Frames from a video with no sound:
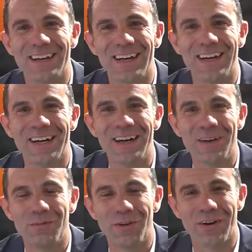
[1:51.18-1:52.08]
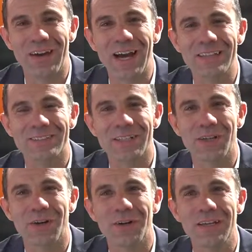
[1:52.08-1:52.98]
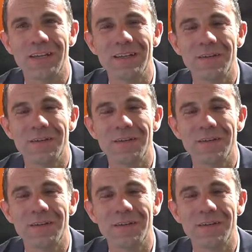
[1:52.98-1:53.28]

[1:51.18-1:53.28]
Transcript: uh, very high security,